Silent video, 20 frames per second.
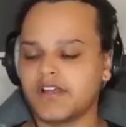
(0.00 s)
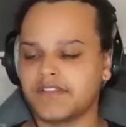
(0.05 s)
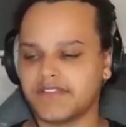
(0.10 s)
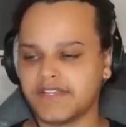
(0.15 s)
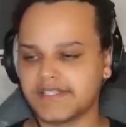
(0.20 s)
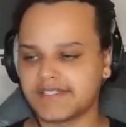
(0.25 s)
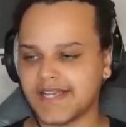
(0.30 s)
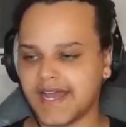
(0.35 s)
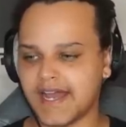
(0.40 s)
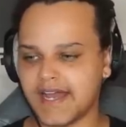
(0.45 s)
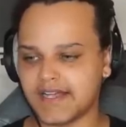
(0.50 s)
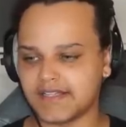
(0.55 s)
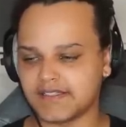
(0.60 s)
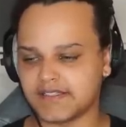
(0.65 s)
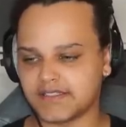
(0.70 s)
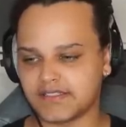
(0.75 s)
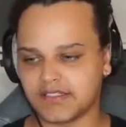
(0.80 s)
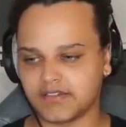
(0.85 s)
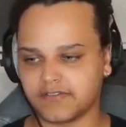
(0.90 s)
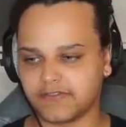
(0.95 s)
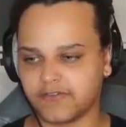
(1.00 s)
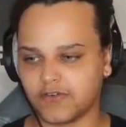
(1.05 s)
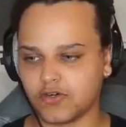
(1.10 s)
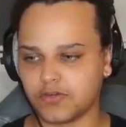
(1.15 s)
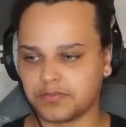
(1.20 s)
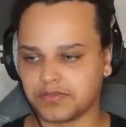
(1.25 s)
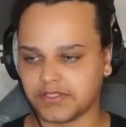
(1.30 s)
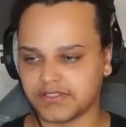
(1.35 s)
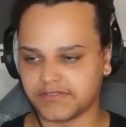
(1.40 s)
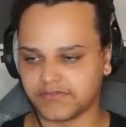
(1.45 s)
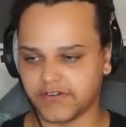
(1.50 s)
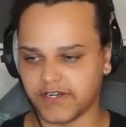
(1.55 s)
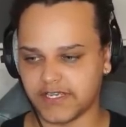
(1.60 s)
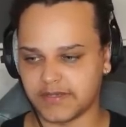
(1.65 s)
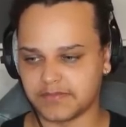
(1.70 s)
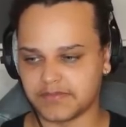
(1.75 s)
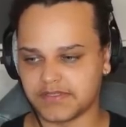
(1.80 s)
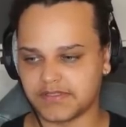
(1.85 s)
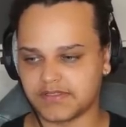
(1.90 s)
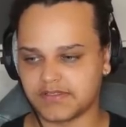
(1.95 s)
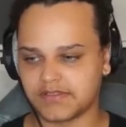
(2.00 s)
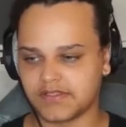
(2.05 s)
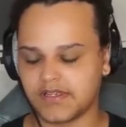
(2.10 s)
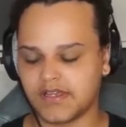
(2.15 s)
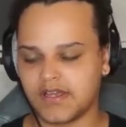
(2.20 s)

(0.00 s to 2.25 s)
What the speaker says: This adds 4 plus frames.